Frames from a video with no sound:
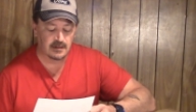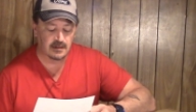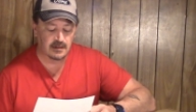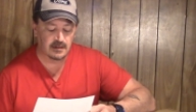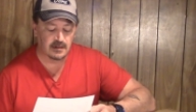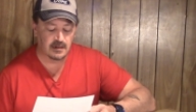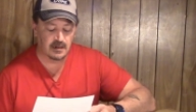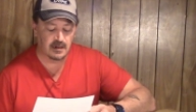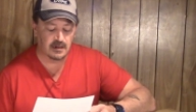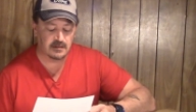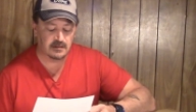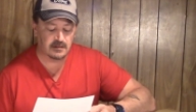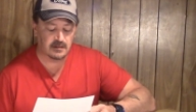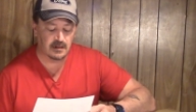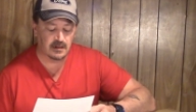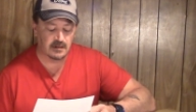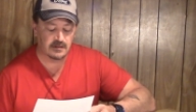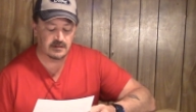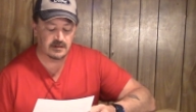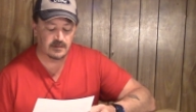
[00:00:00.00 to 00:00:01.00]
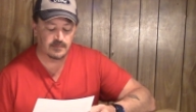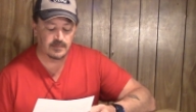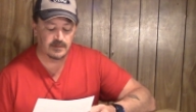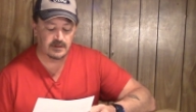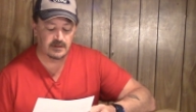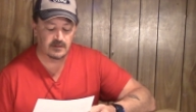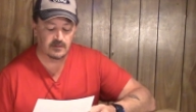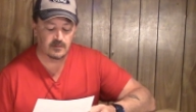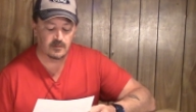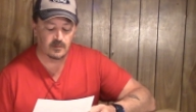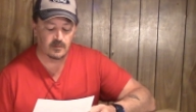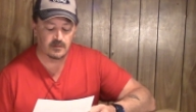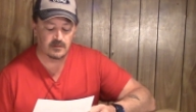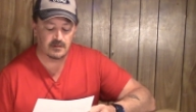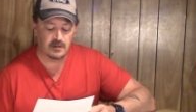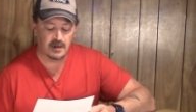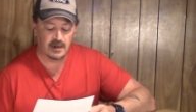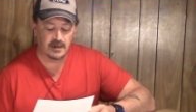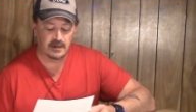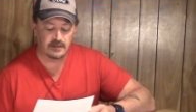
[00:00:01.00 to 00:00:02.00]
You got uh, CPU
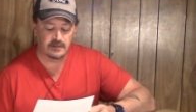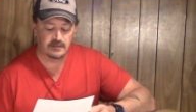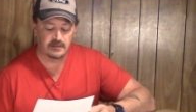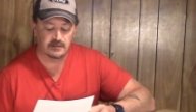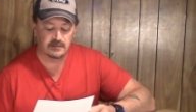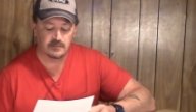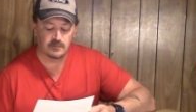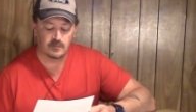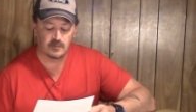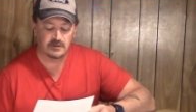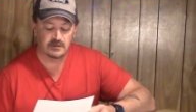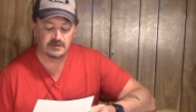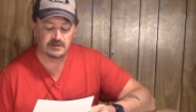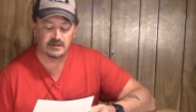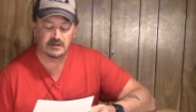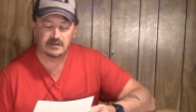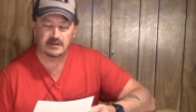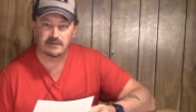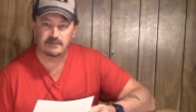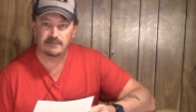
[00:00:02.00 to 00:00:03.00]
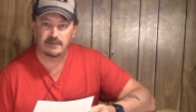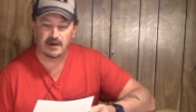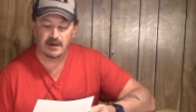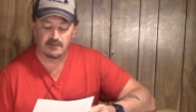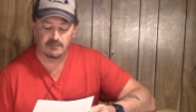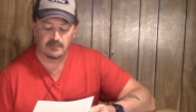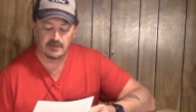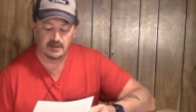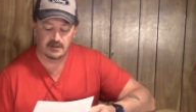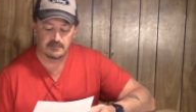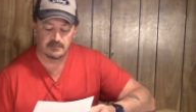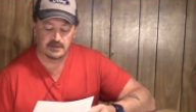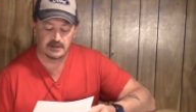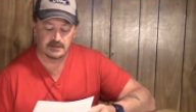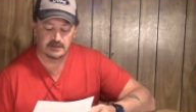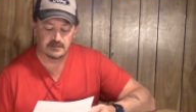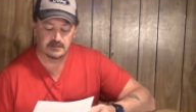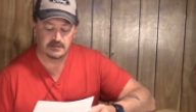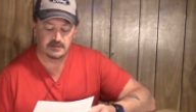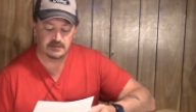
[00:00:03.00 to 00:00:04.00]
cooler height is 165
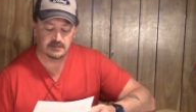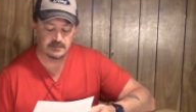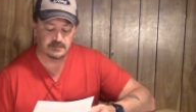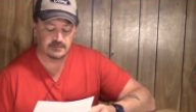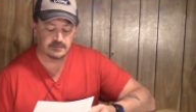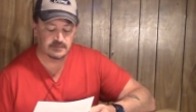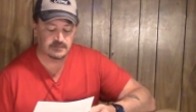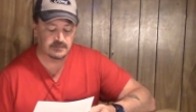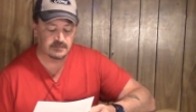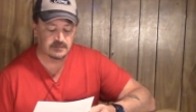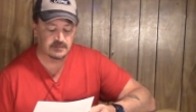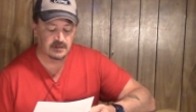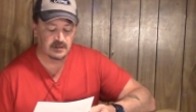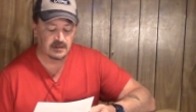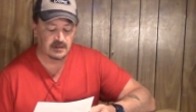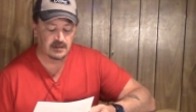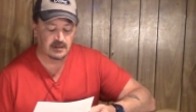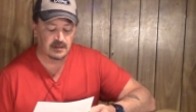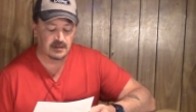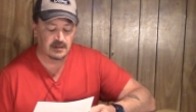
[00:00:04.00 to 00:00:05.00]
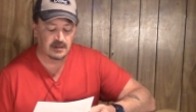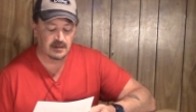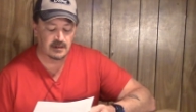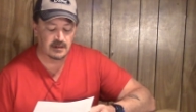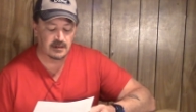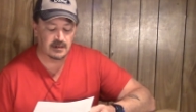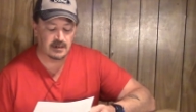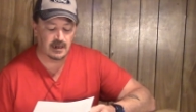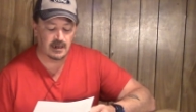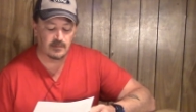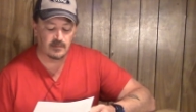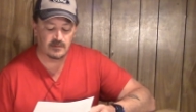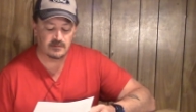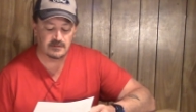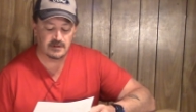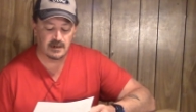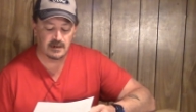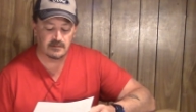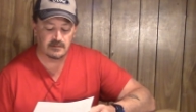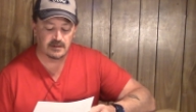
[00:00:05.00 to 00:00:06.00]
millimeters. Cable
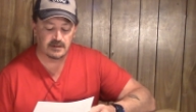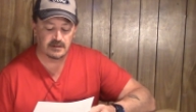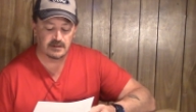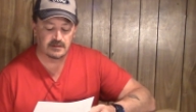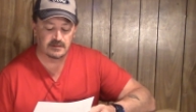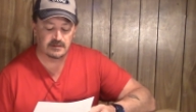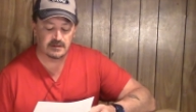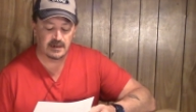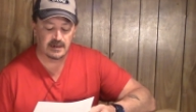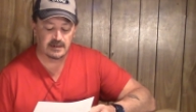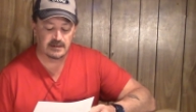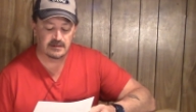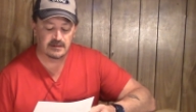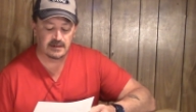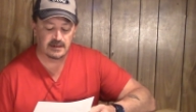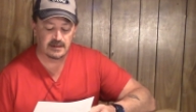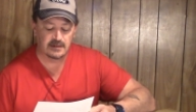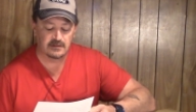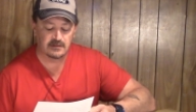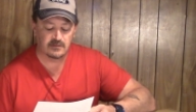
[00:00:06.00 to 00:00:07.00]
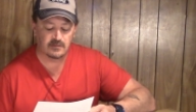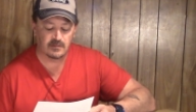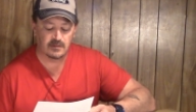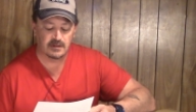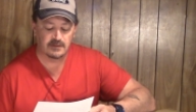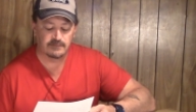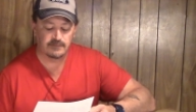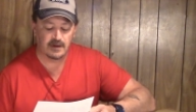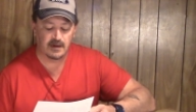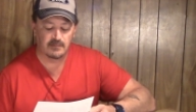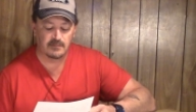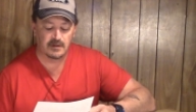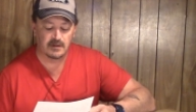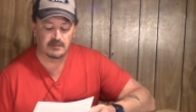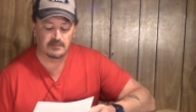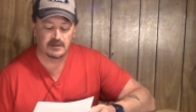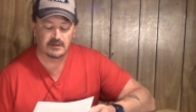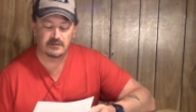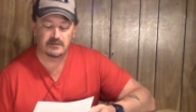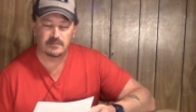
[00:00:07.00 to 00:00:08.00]
routing is 18 to 25
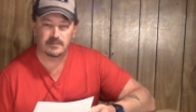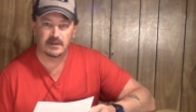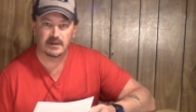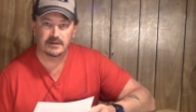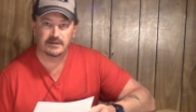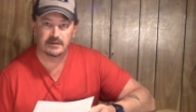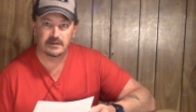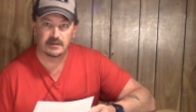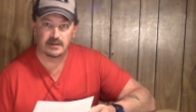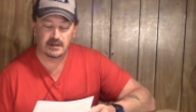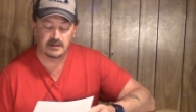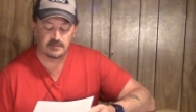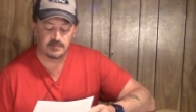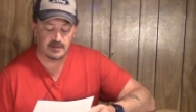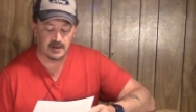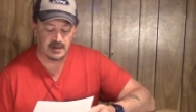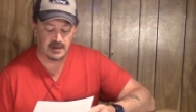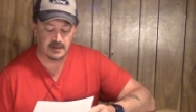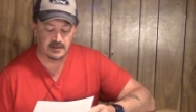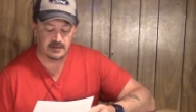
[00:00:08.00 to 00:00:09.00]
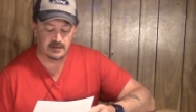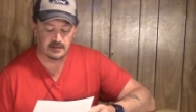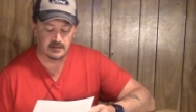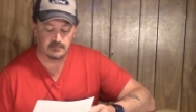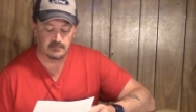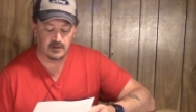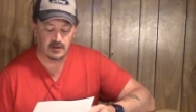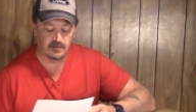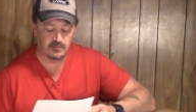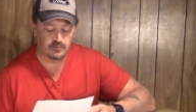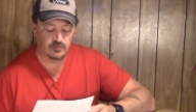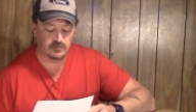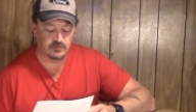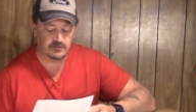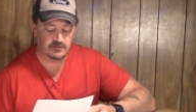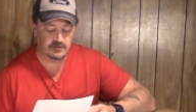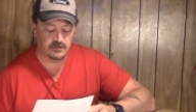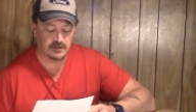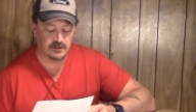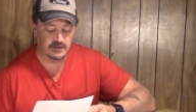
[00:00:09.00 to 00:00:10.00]
millimeter spacing. That's behind the
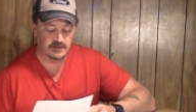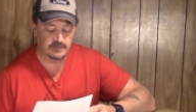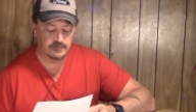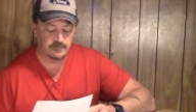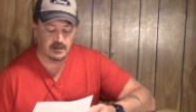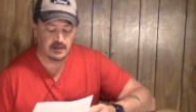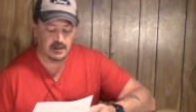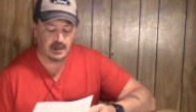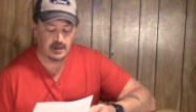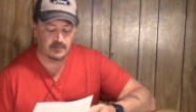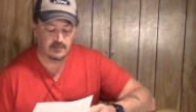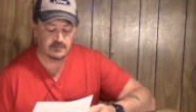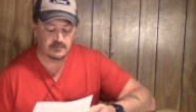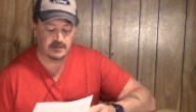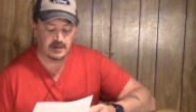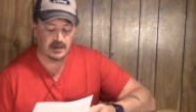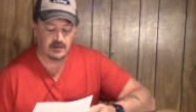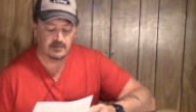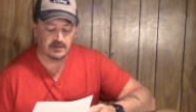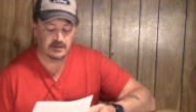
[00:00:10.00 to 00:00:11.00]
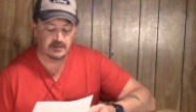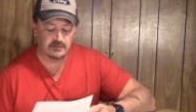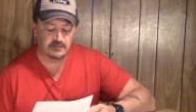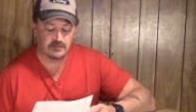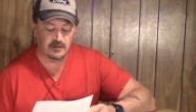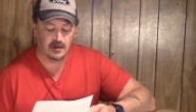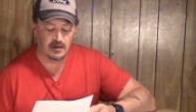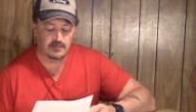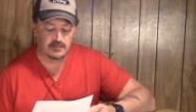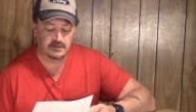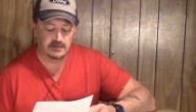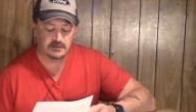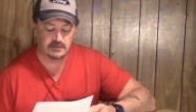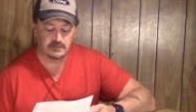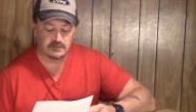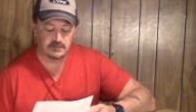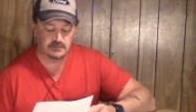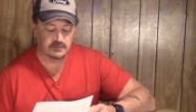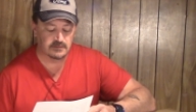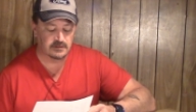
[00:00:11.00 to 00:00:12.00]
motherboard tray. Cable routing grommets,
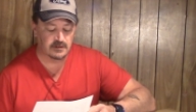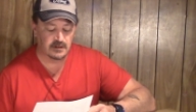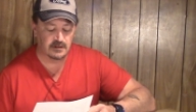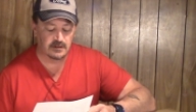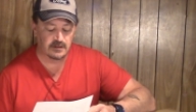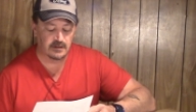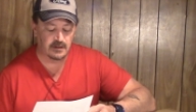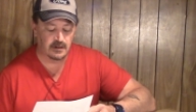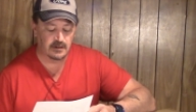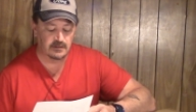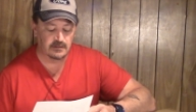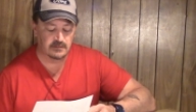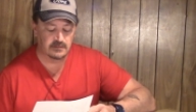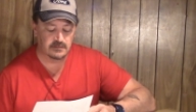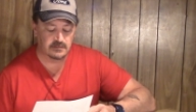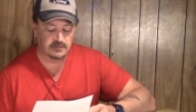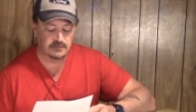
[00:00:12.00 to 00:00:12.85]
there's none of those.